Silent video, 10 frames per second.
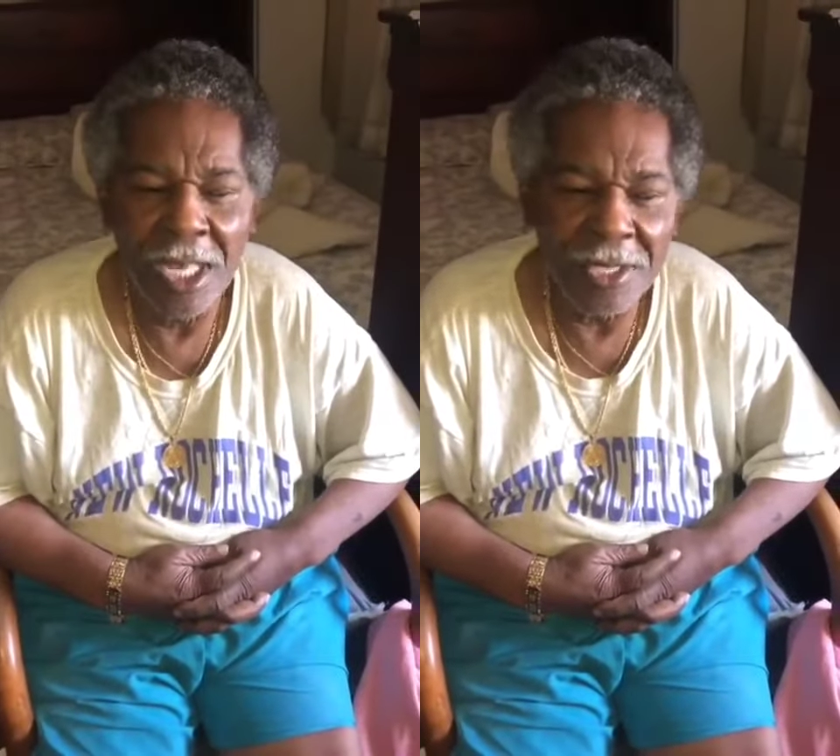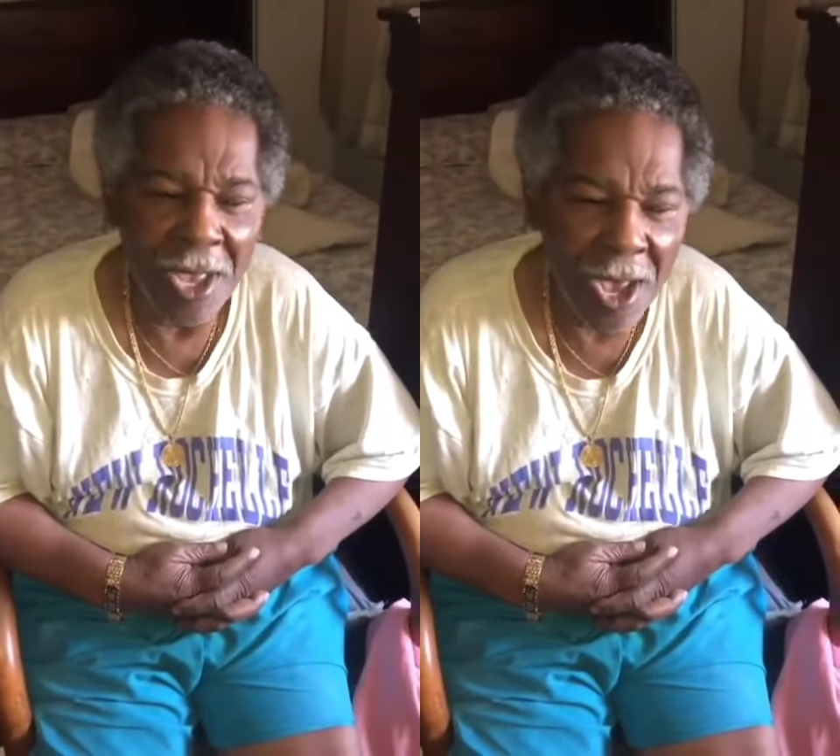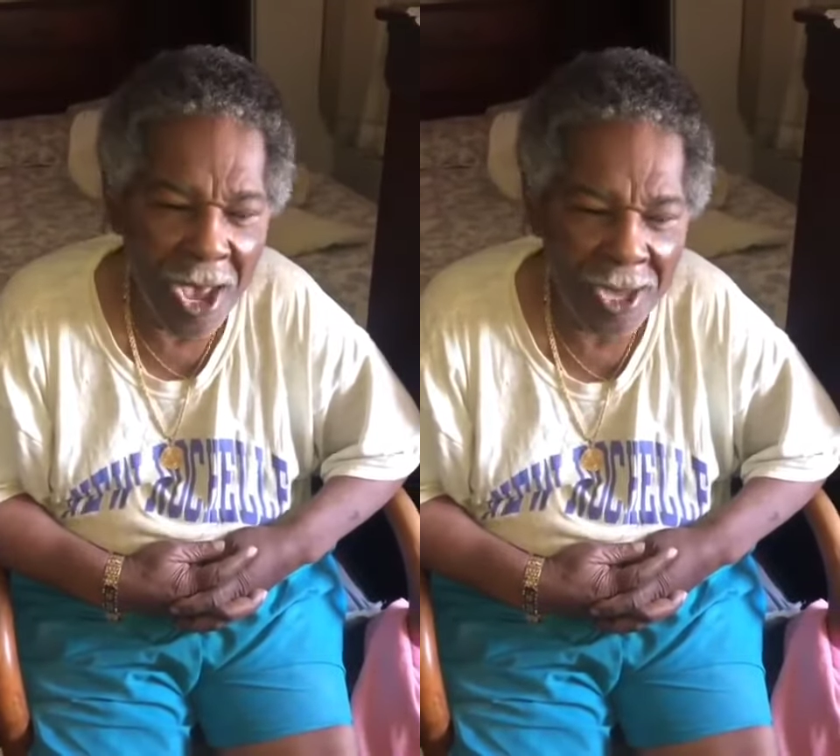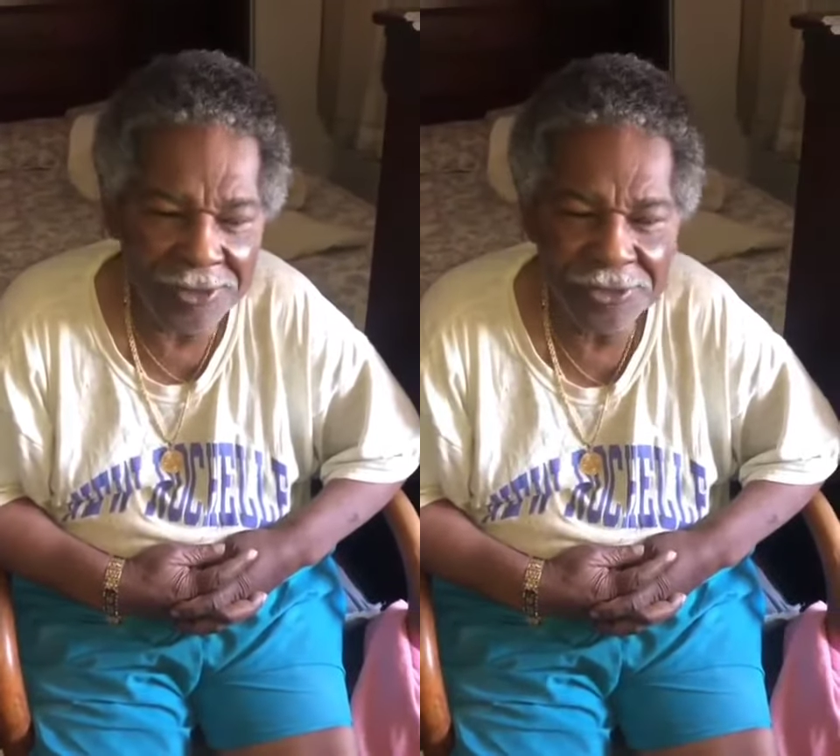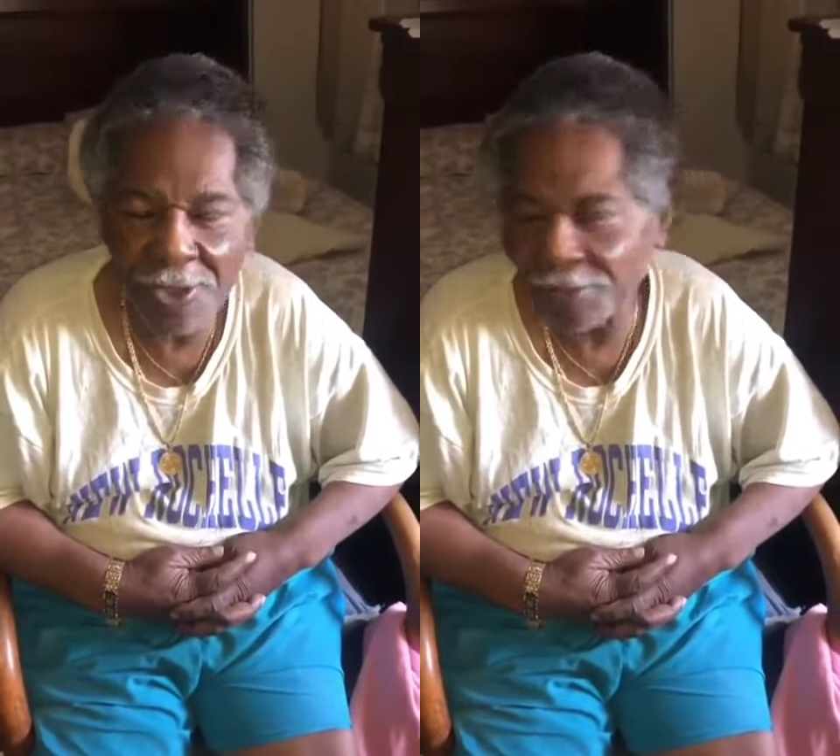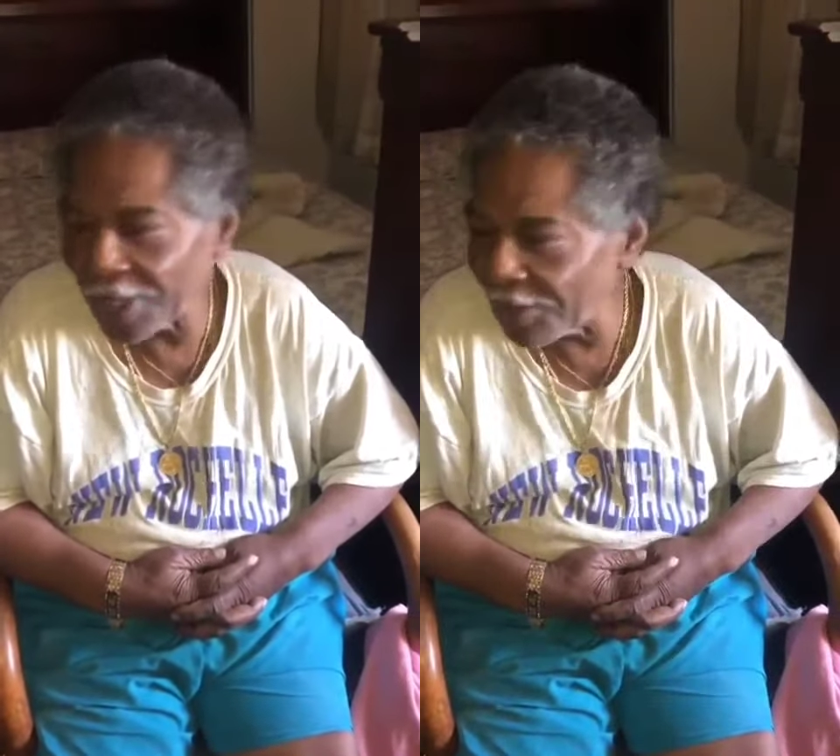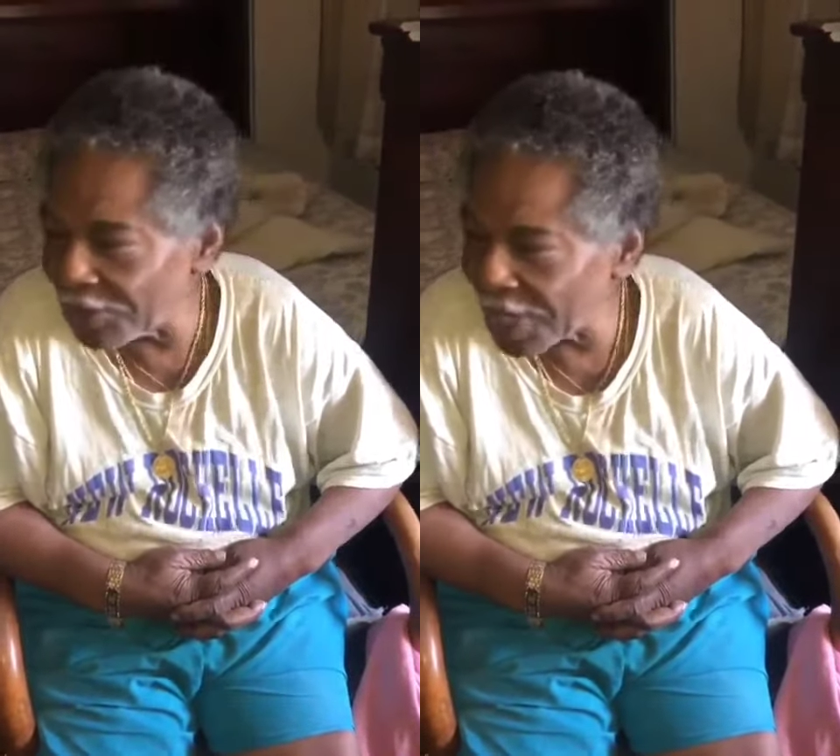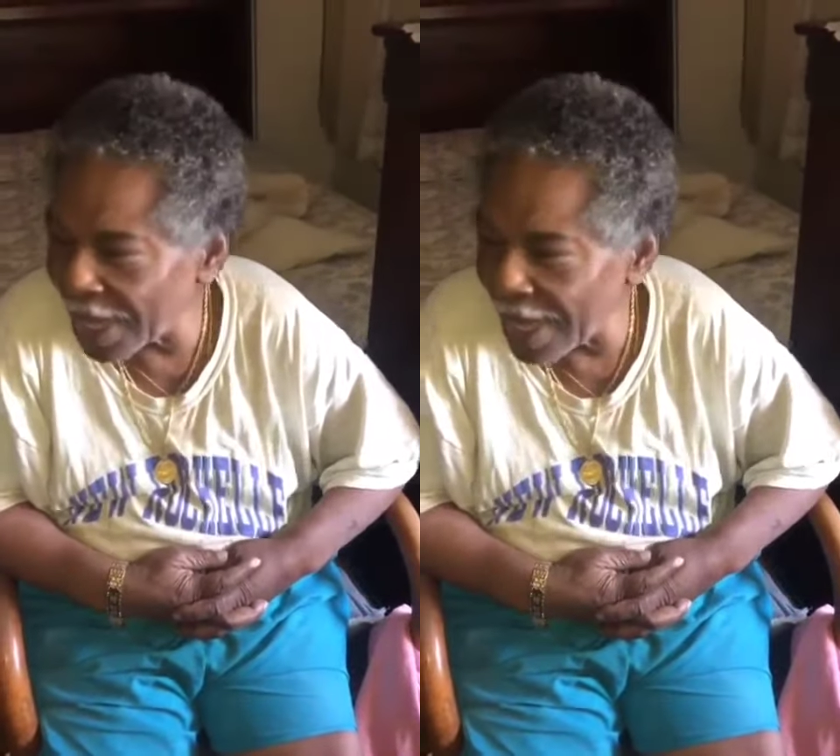a horse coming
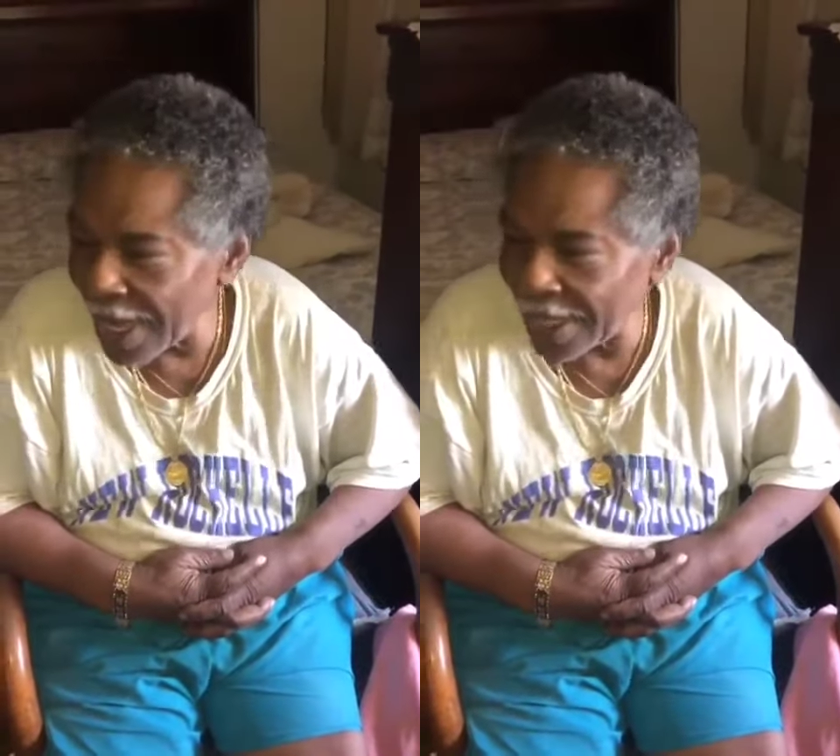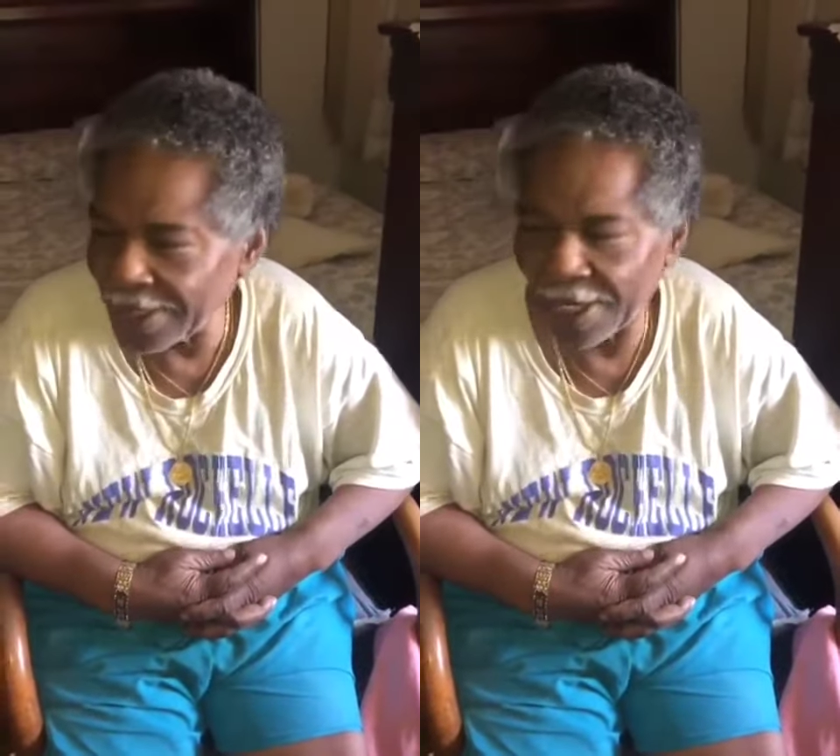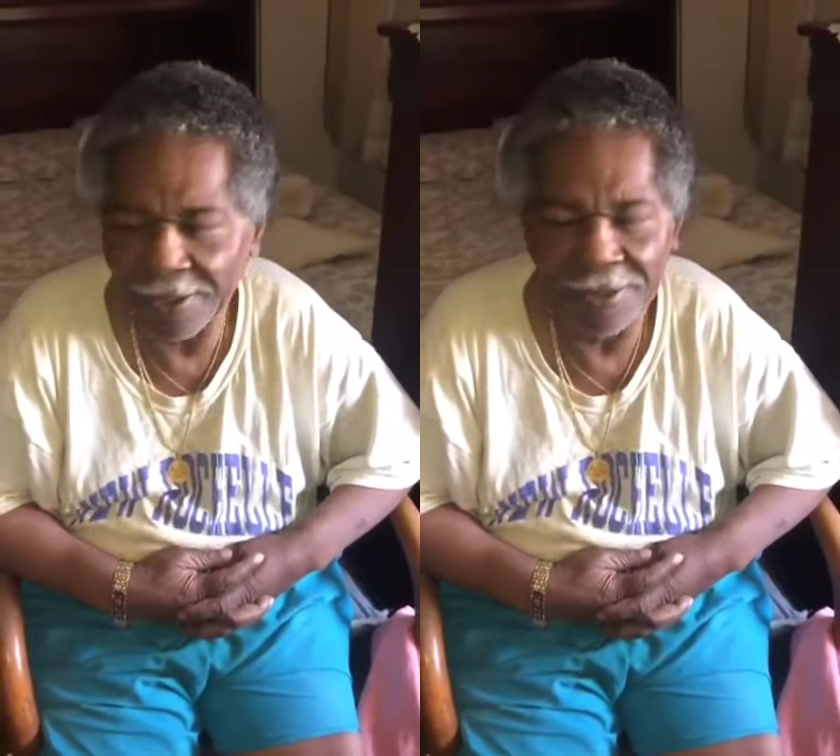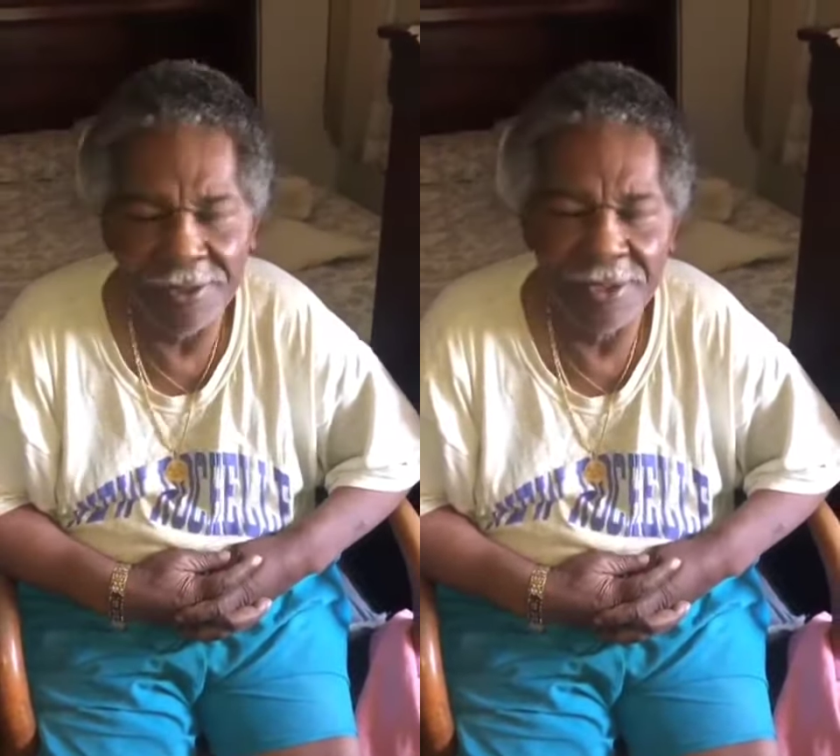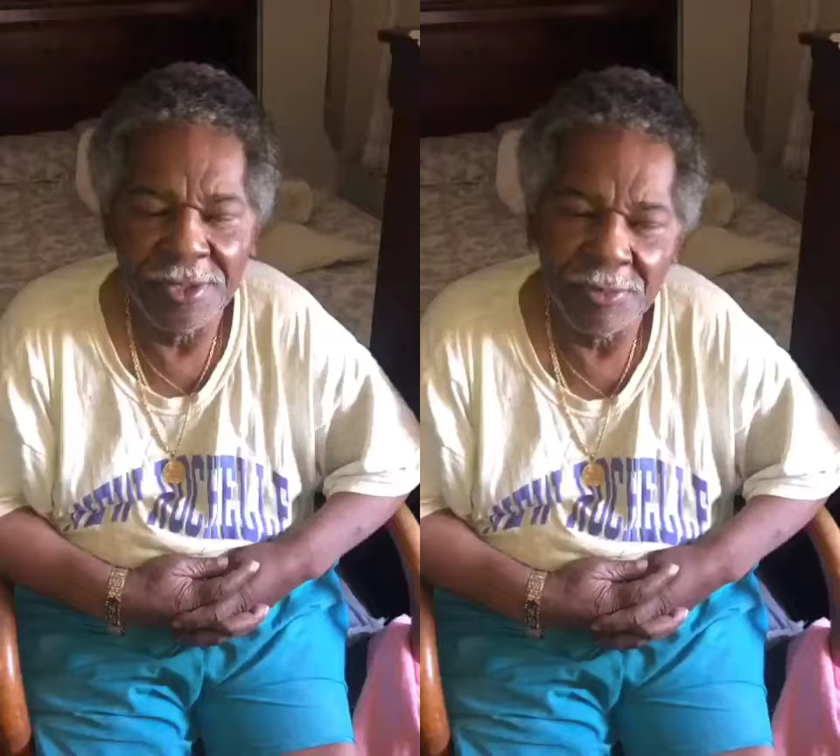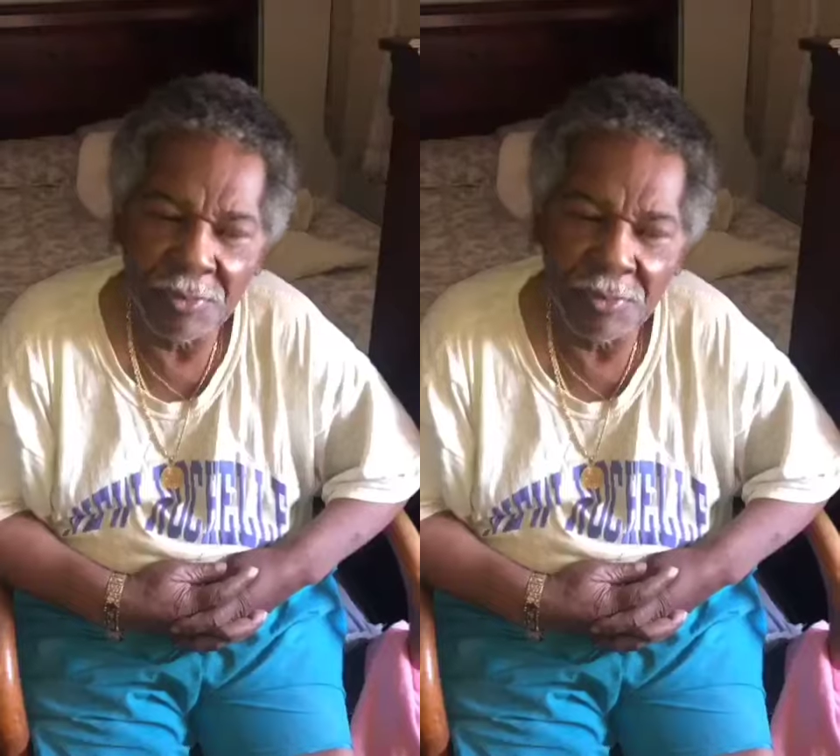around a corner,